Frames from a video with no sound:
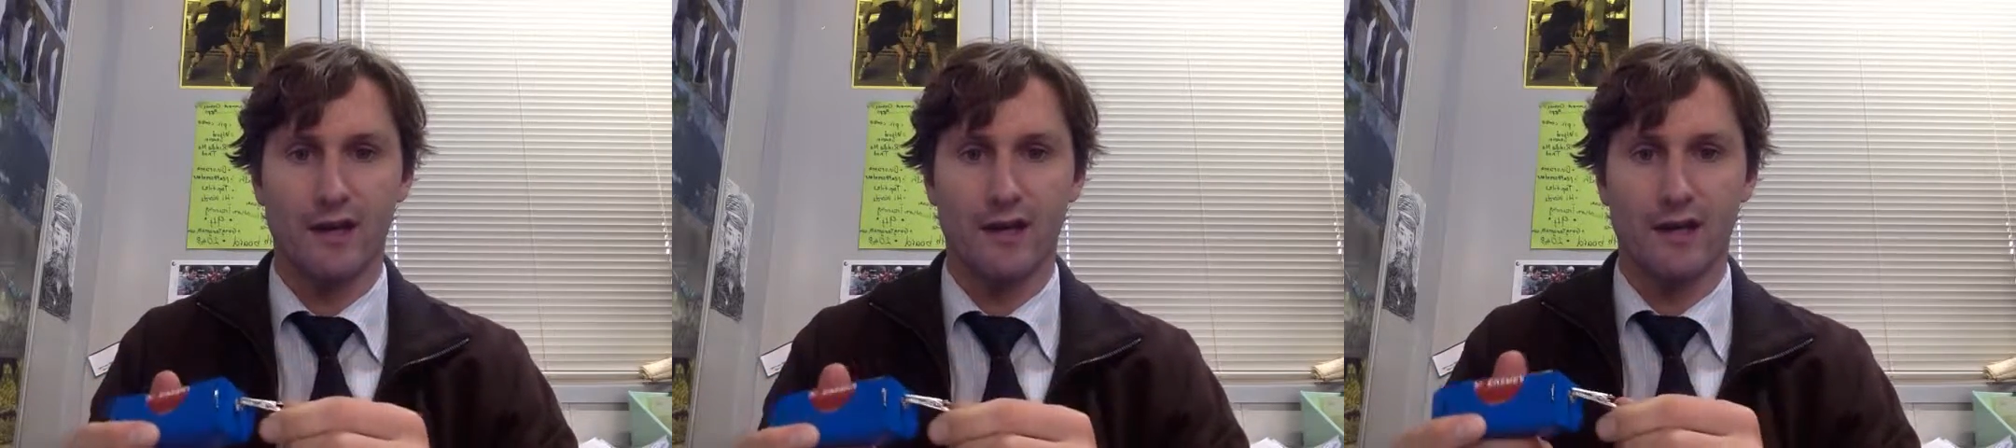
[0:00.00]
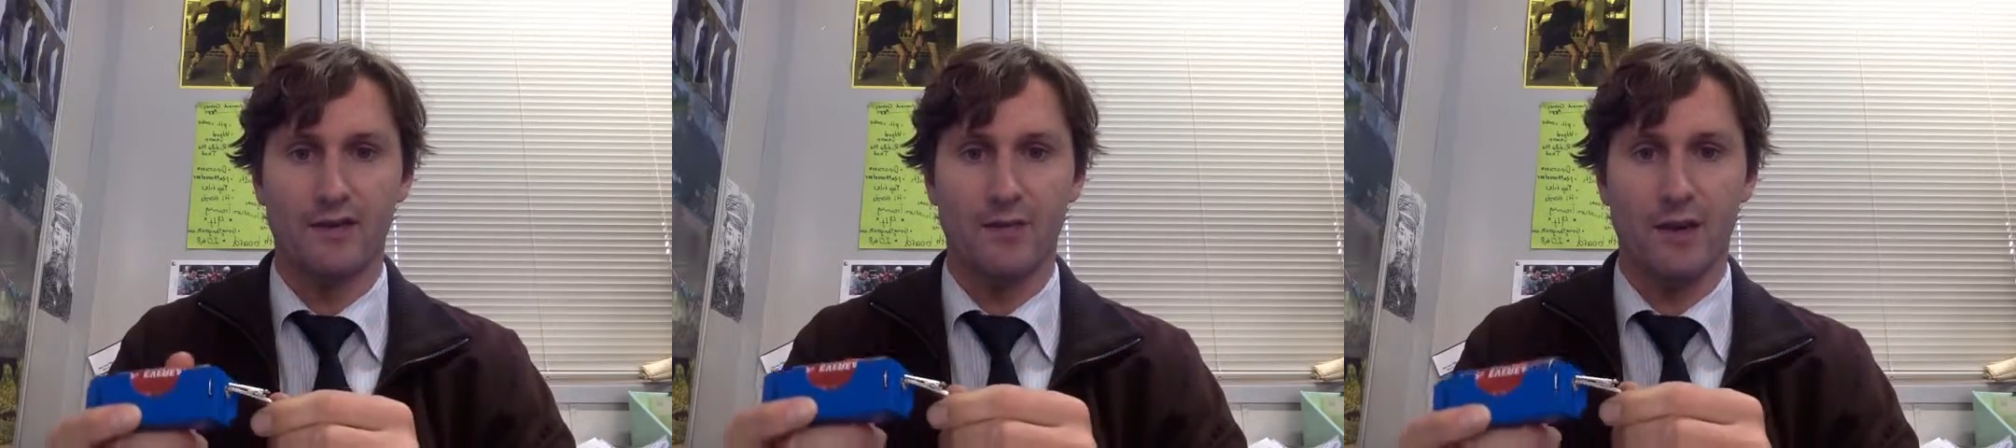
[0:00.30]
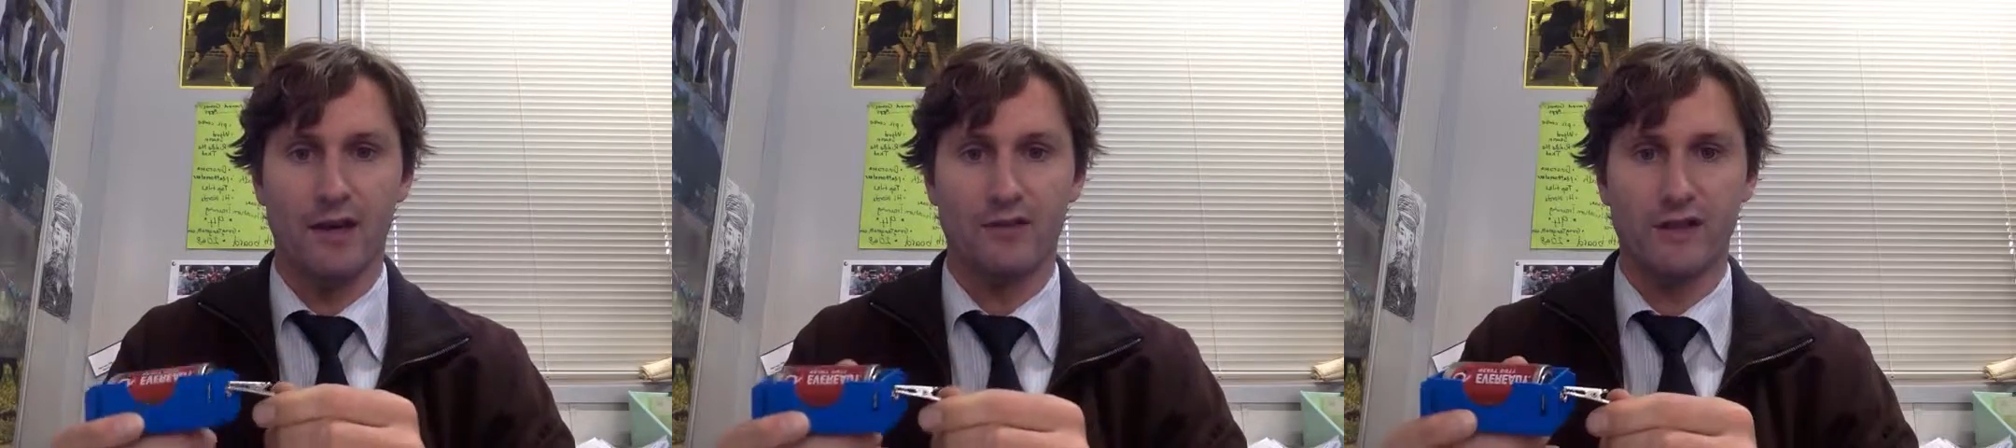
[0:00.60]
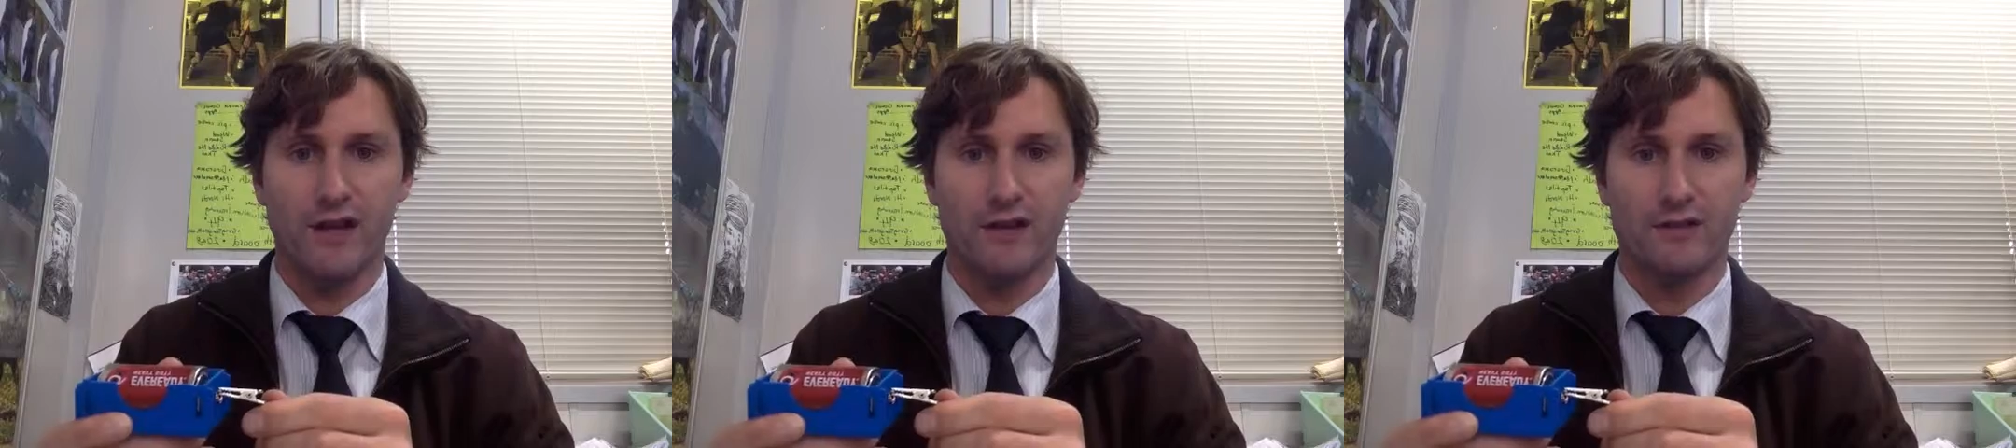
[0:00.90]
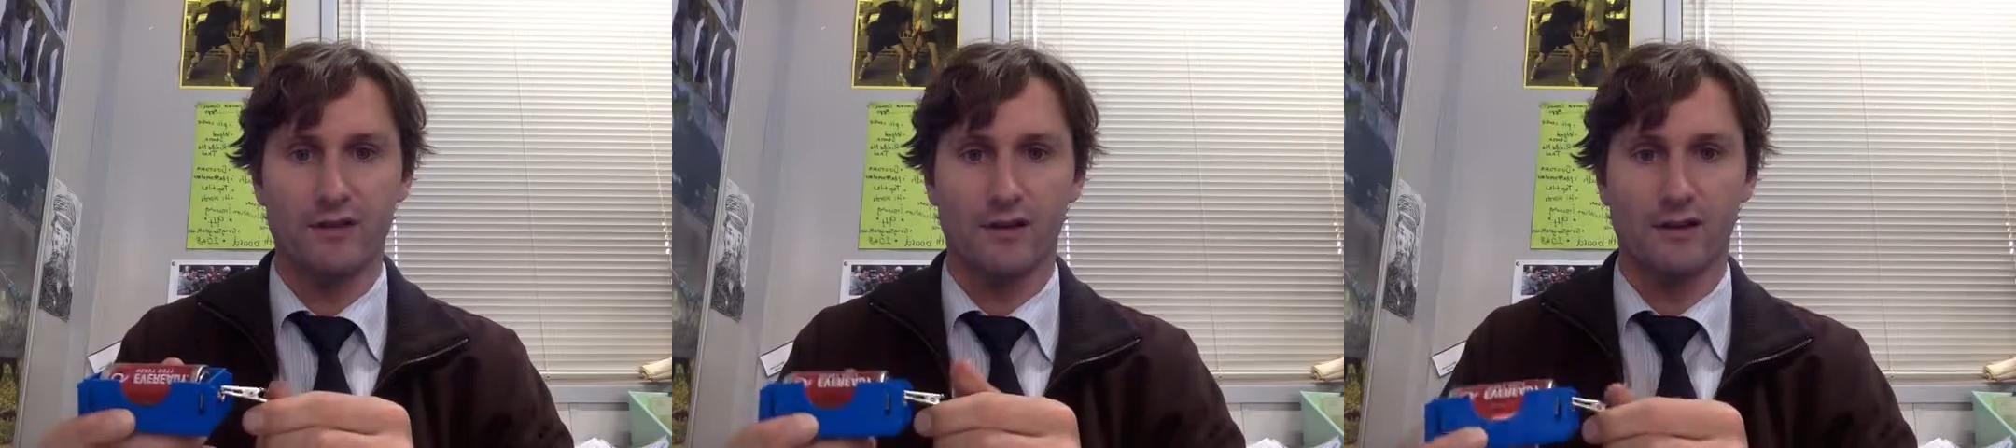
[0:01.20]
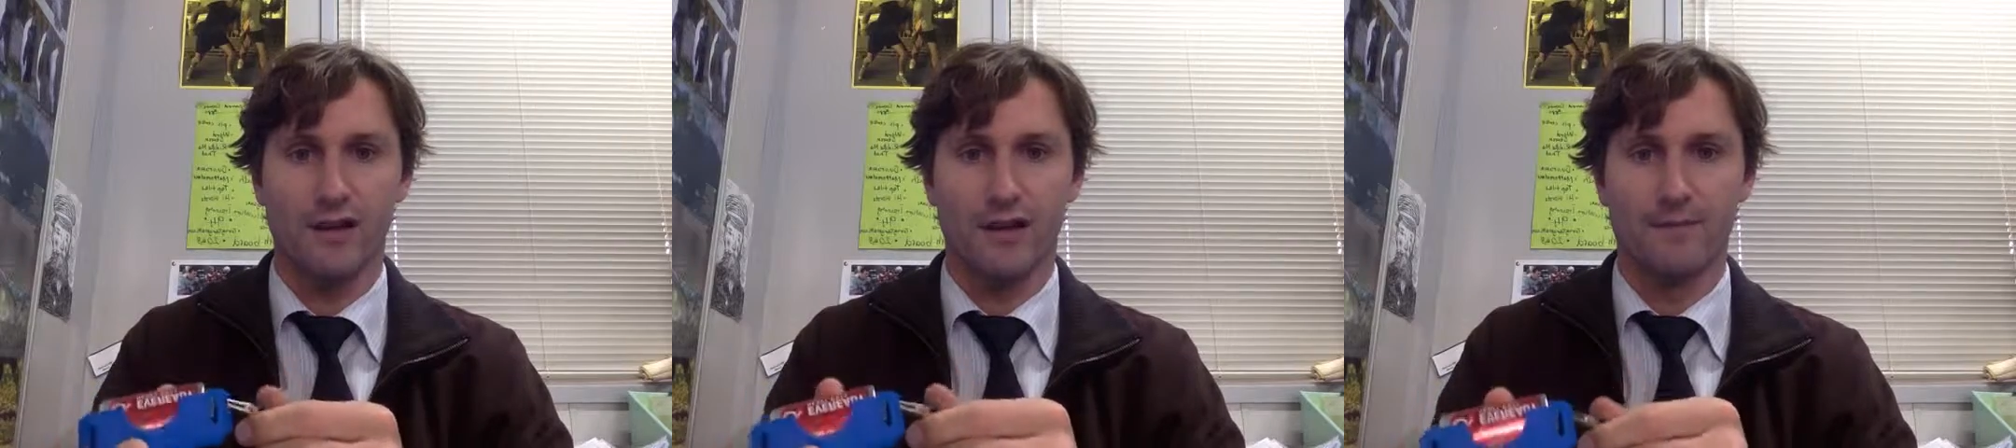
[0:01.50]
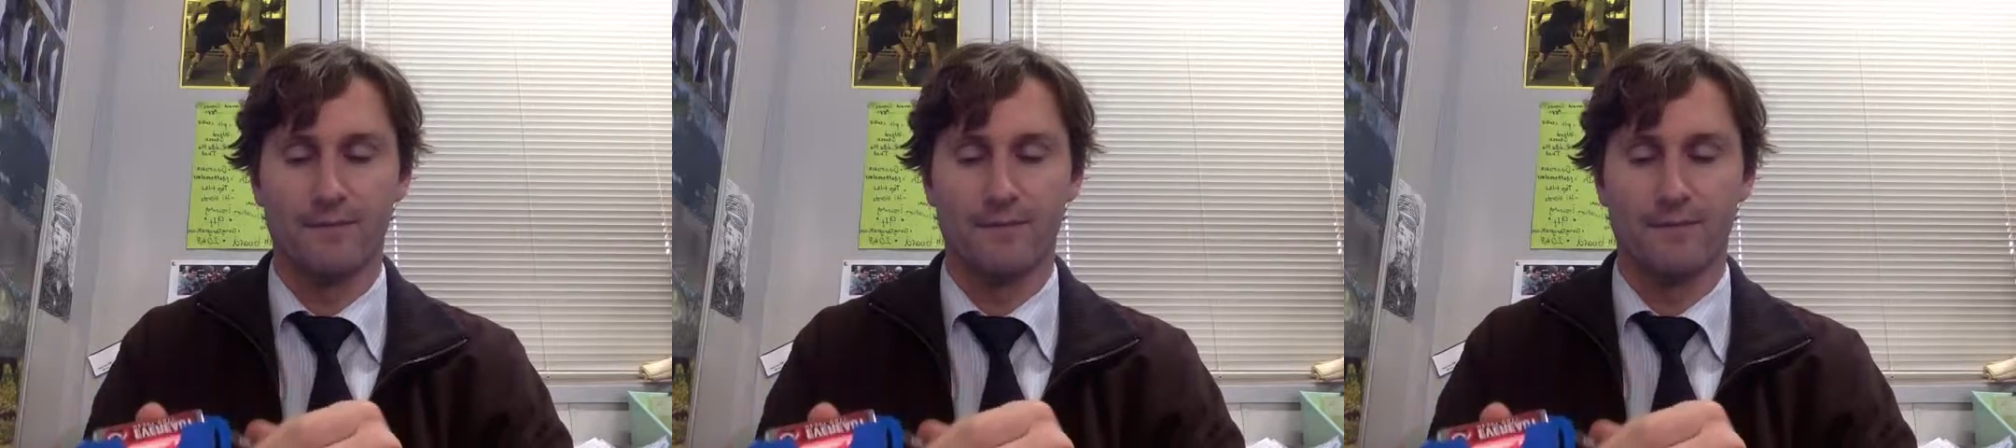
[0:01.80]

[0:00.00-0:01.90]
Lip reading: end of the battery case like that.